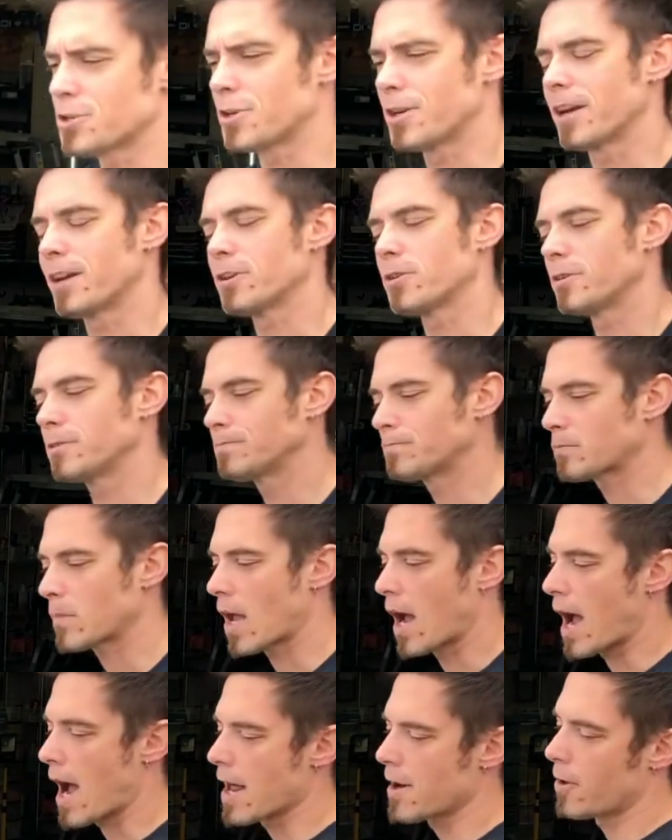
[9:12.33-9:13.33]
can do it.
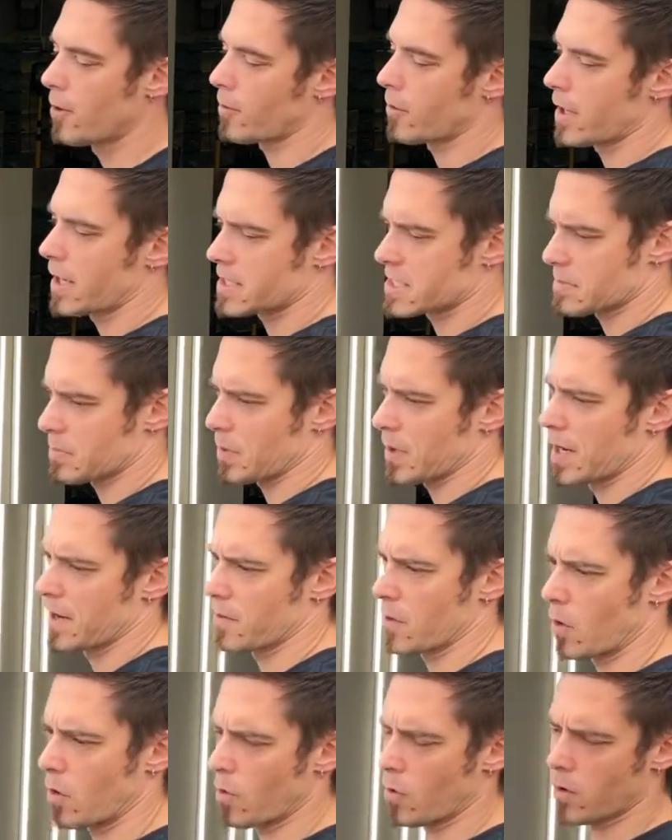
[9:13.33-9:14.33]
I don't like spraying
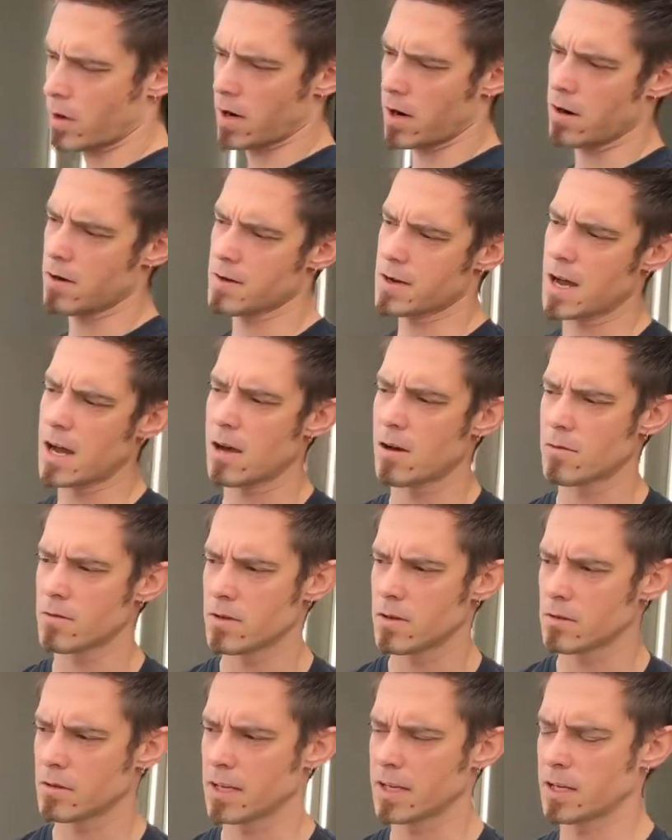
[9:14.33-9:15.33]
the whole car down.
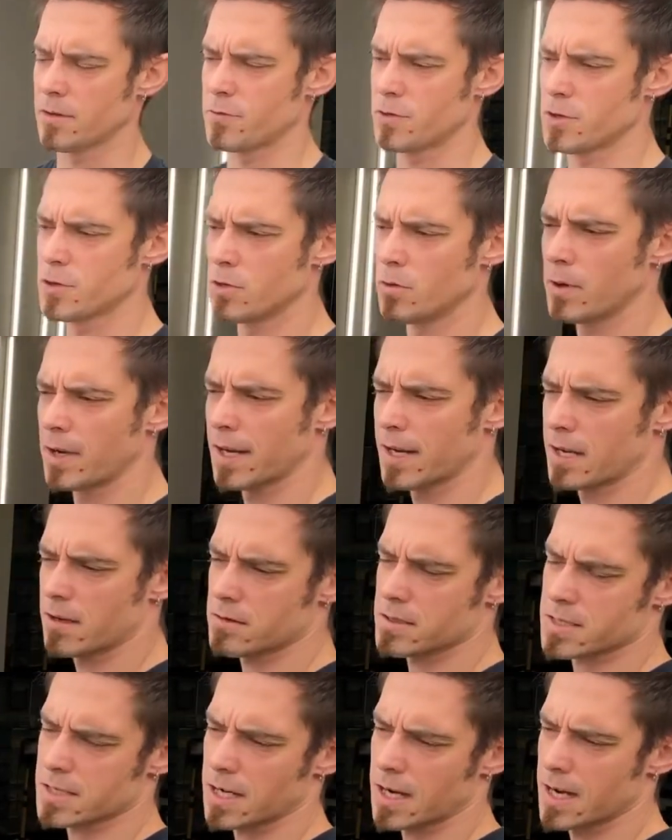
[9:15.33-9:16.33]
Like if you're doing it
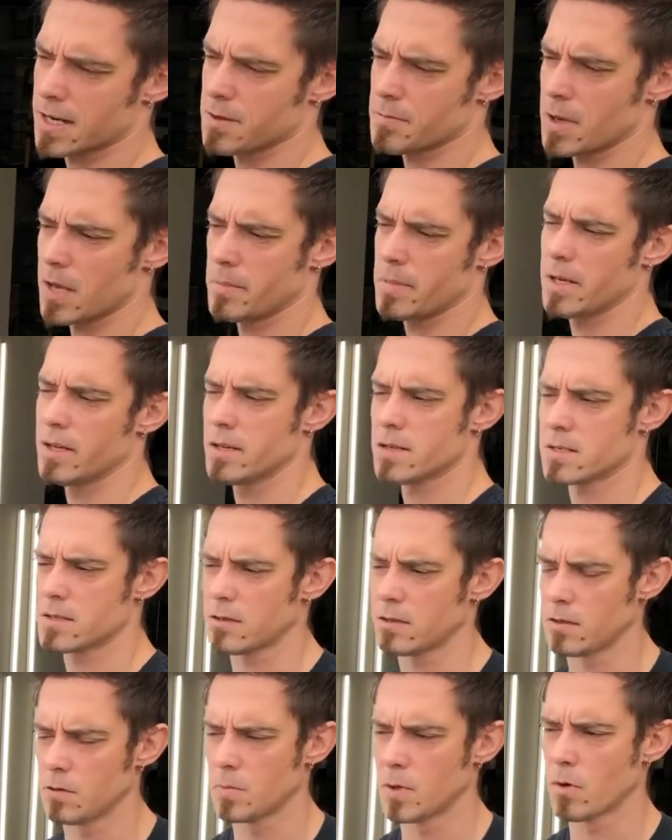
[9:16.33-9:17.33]
outside and maybe it is a
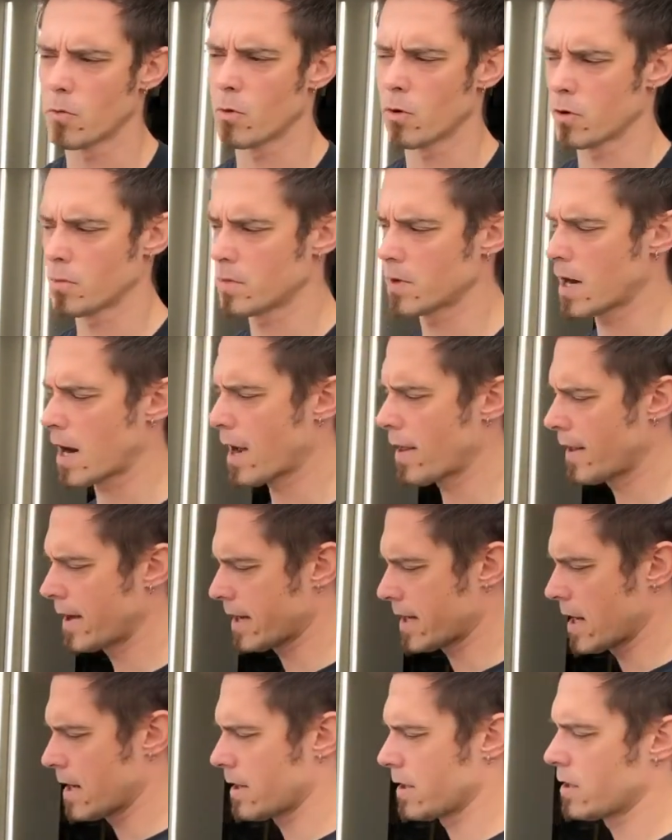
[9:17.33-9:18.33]
little bit warmer, I like
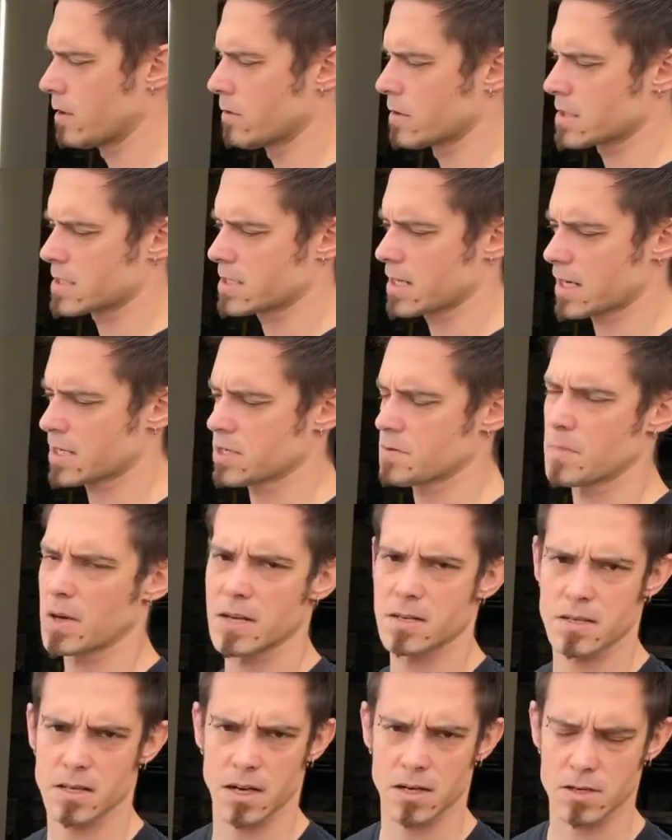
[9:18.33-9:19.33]
kind of going section by
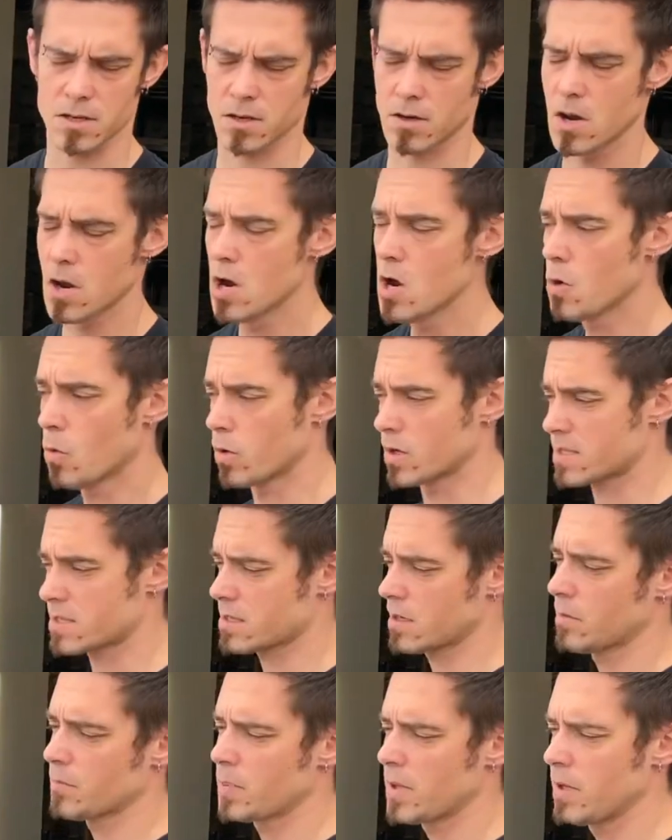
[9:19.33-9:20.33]
section. What
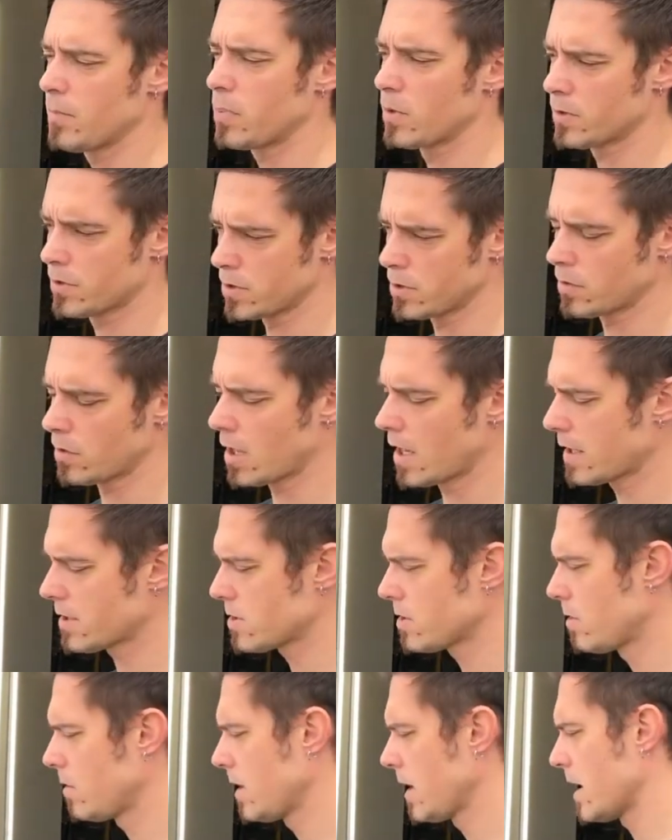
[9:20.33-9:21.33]
some people do like
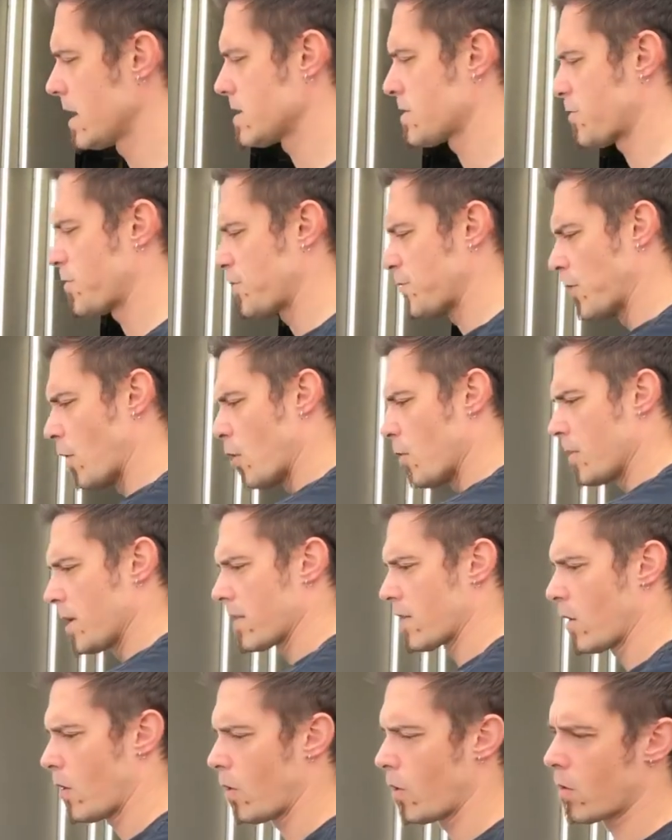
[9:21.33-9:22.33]
doing is foaming
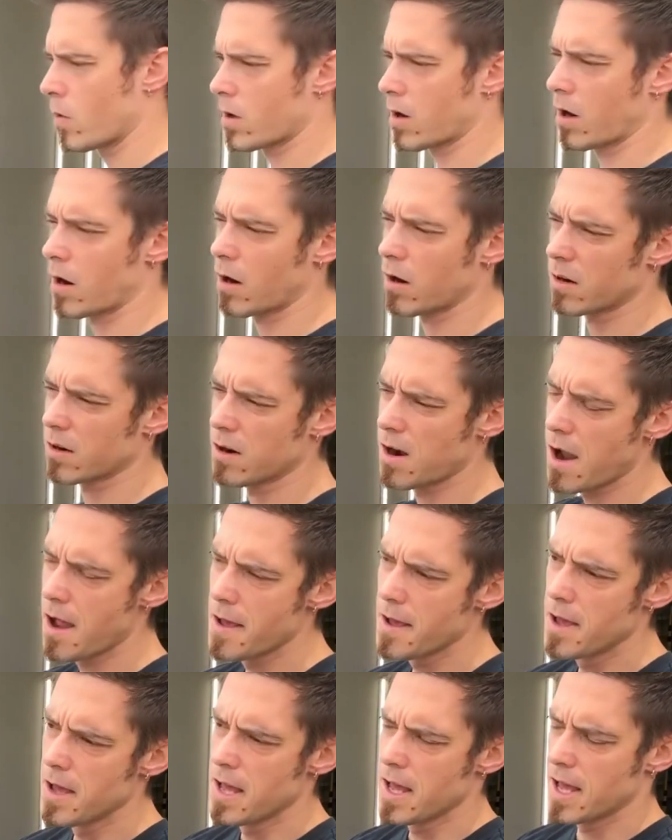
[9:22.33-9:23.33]
the whole car
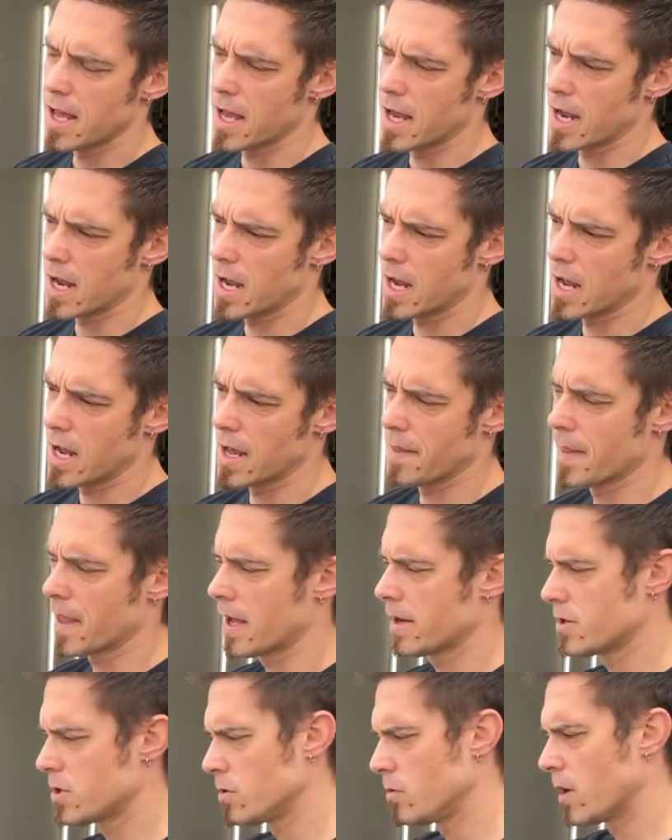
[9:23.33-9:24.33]
and
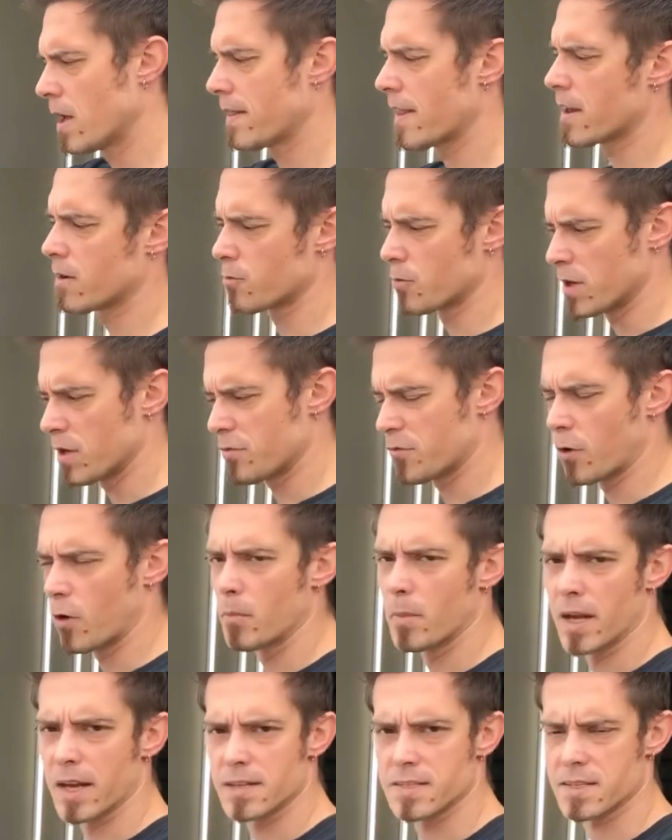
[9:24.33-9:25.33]
then
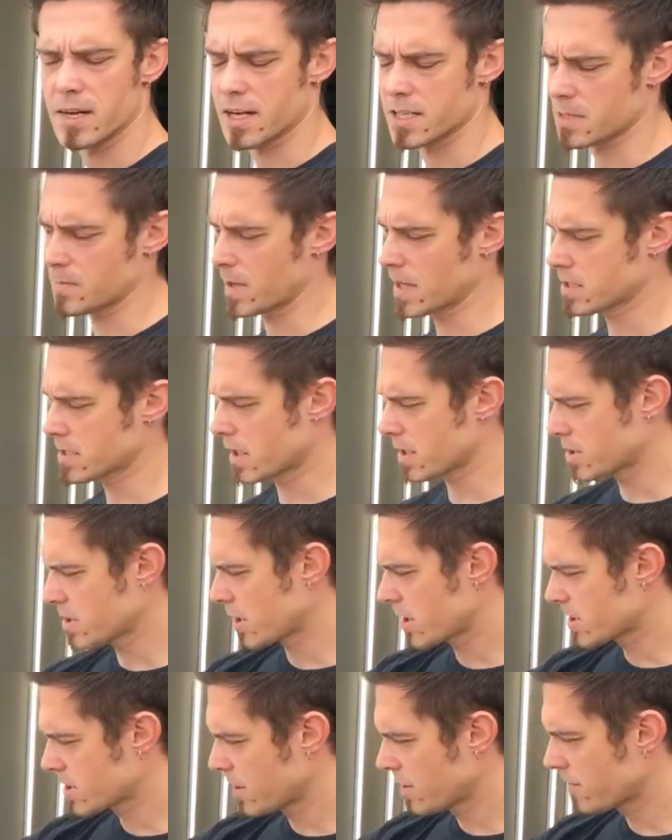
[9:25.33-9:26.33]
re-foaming it section by section,
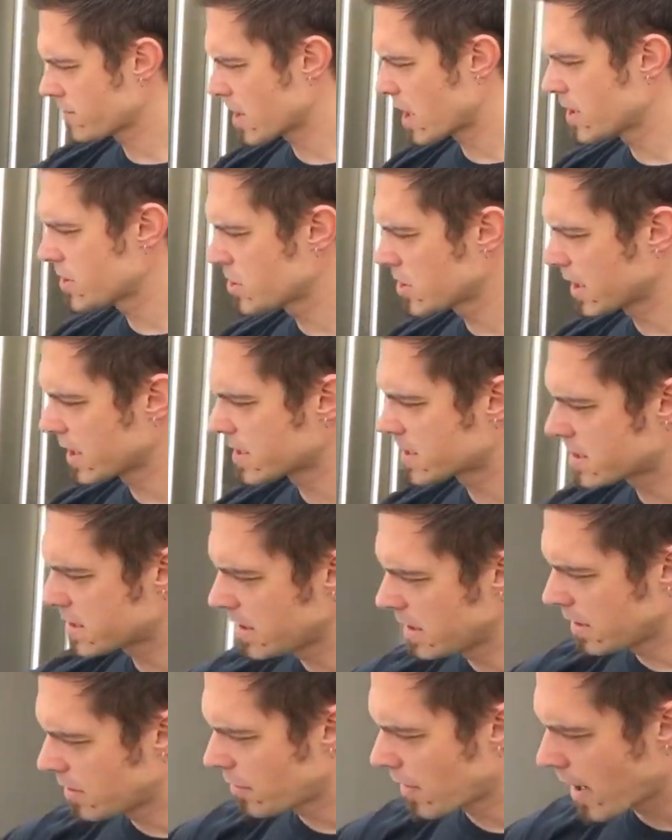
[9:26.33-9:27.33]
because as you can
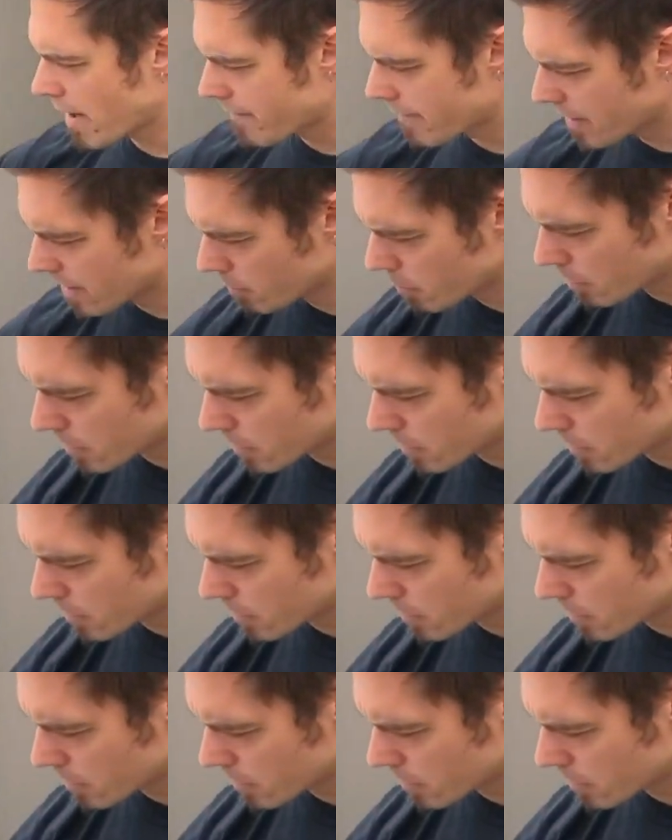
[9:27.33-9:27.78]
see, gravity will